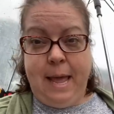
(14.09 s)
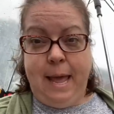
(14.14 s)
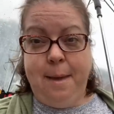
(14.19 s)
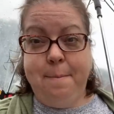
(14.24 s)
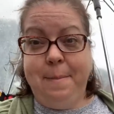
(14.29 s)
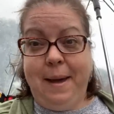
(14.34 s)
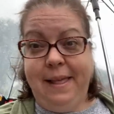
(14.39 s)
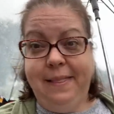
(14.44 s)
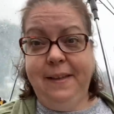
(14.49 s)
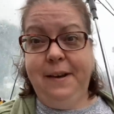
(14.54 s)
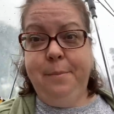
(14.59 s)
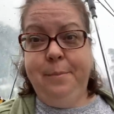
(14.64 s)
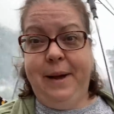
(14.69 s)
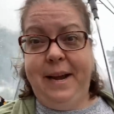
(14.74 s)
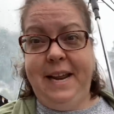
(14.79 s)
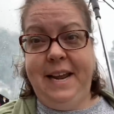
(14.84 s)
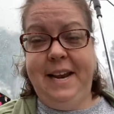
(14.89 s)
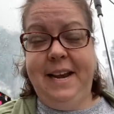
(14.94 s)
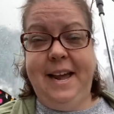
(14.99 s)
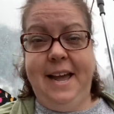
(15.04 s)
And my little
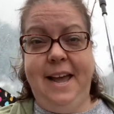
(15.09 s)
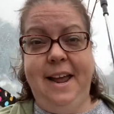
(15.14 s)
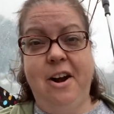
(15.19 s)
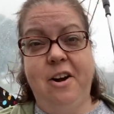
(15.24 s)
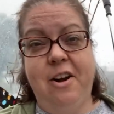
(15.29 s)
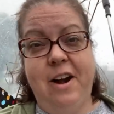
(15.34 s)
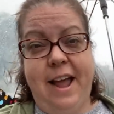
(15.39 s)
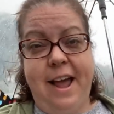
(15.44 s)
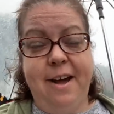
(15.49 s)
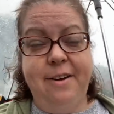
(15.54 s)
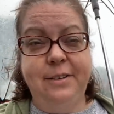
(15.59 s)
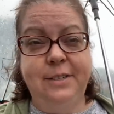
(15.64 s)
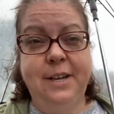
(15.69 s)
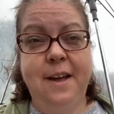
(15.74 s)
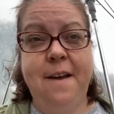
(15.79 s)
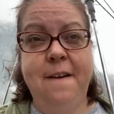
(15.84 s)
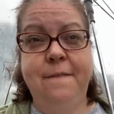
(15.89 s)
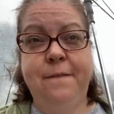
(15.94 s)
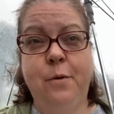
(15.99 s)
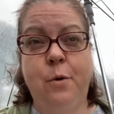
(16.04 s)
buddy and I are out
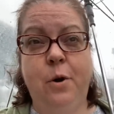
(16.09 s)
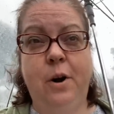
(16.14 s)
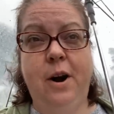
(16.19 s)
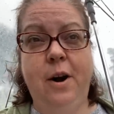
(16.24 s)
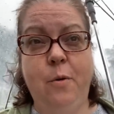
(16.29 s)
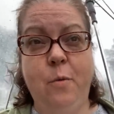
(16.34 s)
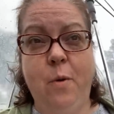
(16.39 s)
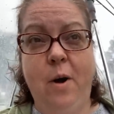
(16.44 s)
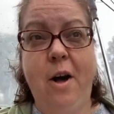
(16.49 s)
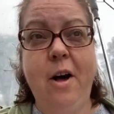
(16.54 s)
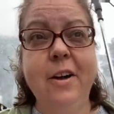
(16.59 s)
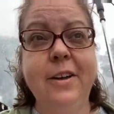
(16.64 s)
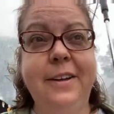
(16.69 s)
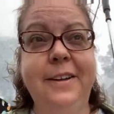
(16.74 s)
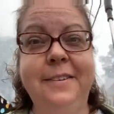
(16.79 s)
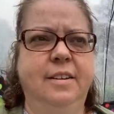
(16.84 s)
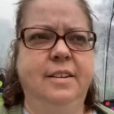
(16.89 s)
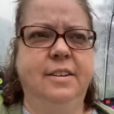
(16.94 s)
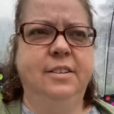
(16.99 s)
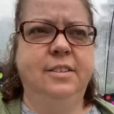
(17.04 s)
for a walk.